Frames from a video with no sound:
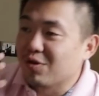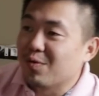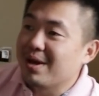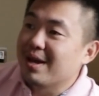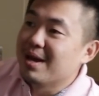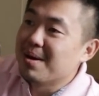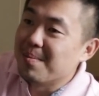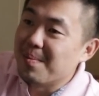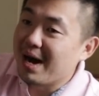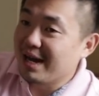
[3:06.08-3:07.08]
away,
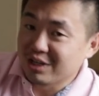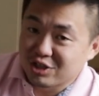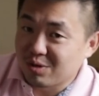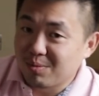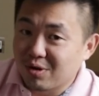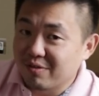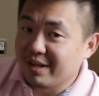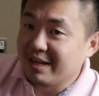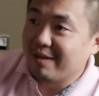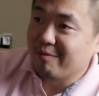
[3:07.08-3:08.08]
buy a Shoplot
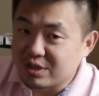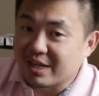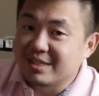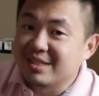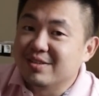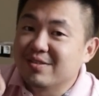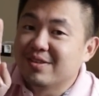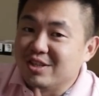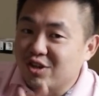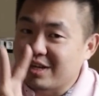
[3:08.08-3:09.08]
already leh. But she can still
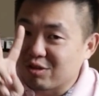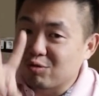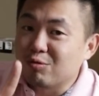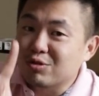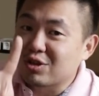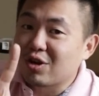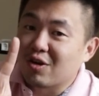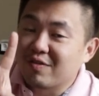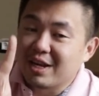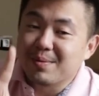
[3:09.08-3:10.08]
enjoy that 2 slot
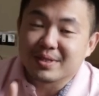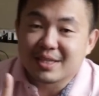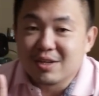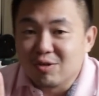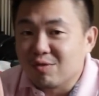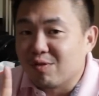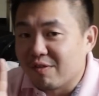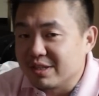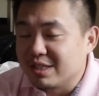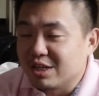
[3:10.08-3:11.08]
of 90% loan for
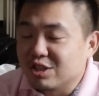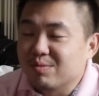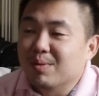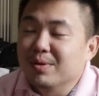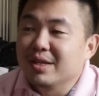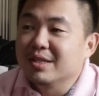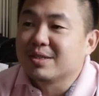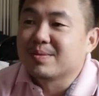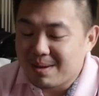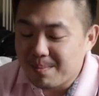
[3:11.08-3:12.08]
residential
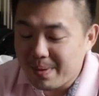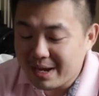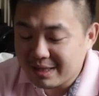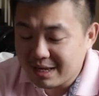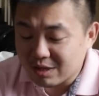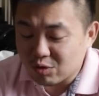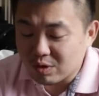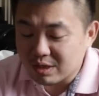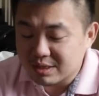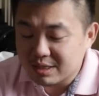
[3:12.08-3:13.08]
properties. And back then at
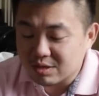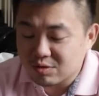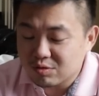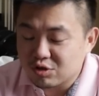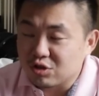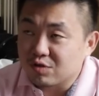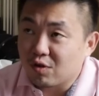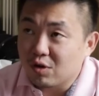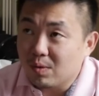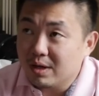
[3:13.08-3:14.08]
26, so she's
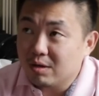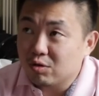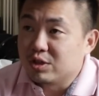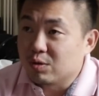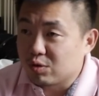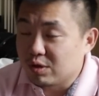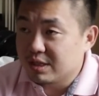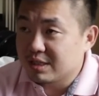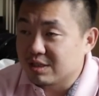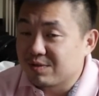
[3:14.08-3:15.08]
41 now. When she was
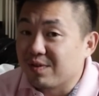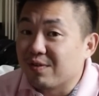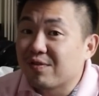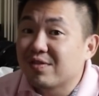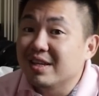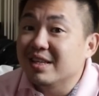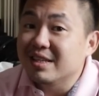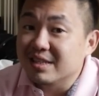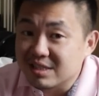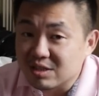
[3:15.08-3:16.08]
26, it's 15
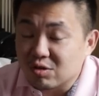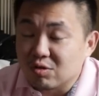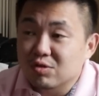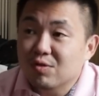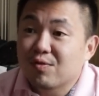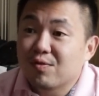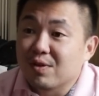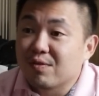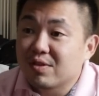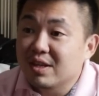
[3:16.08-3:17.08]
years ago. So
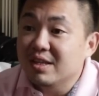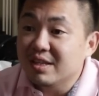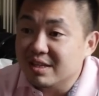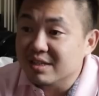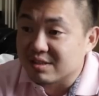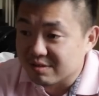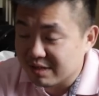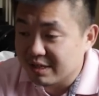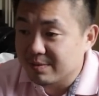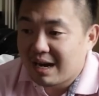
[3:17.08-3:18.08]
15 years,
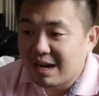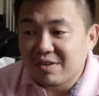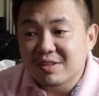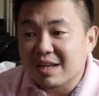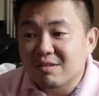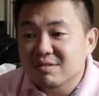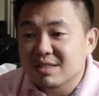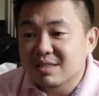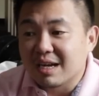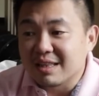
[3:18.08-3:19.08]
right?
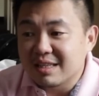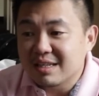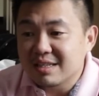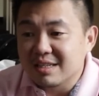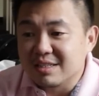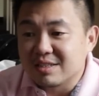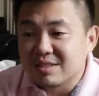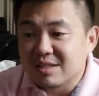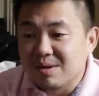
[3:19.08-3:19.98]
100,000 I think is